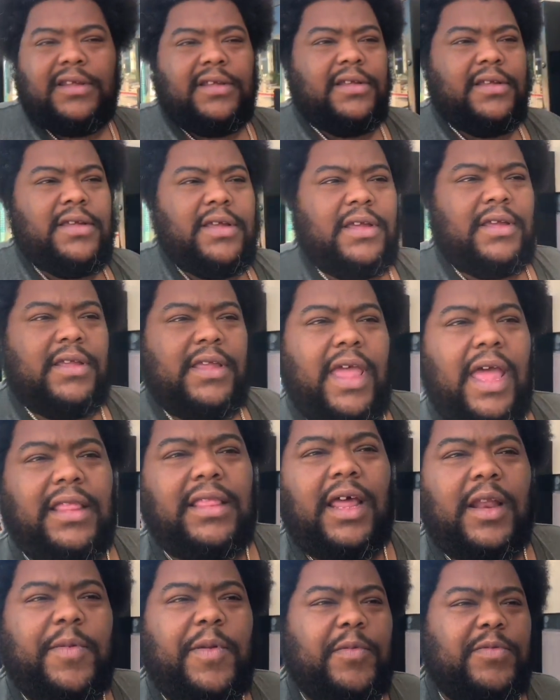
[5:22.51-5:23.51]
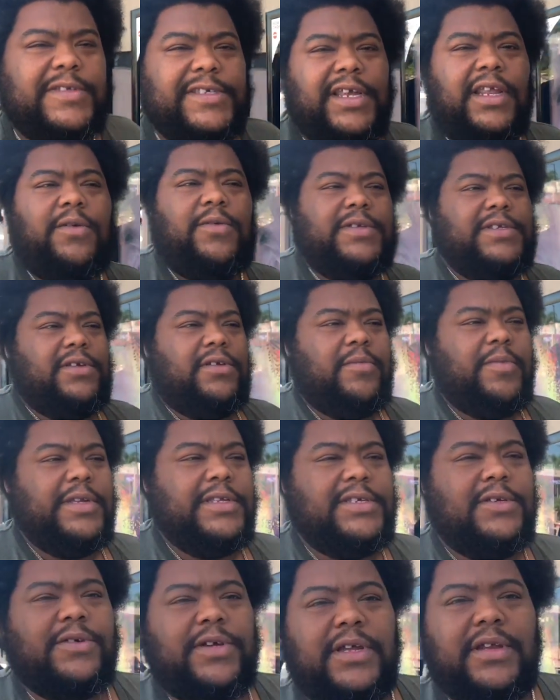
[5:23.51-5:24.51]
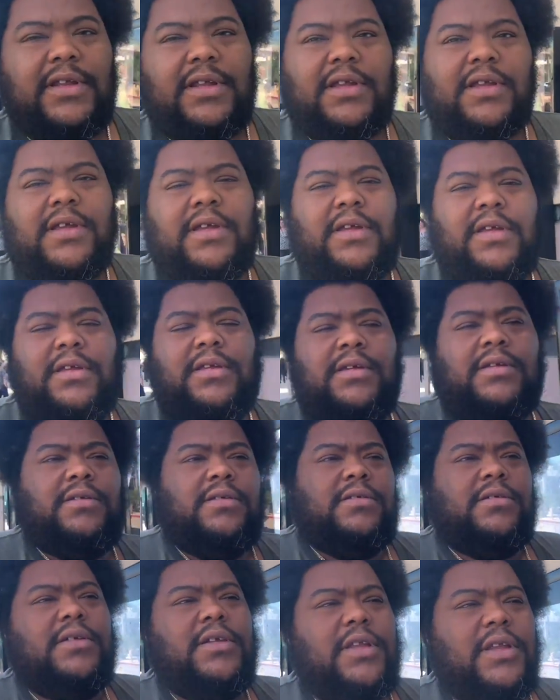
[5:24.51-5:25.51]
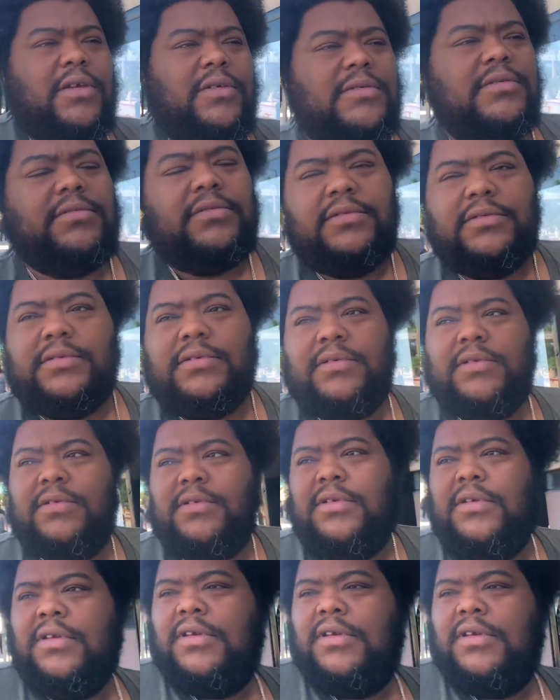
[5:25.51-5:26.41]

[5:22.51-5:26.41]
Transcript: You know? Yeah, a lot of people said it wasn't going to be too good. You know. Twisted,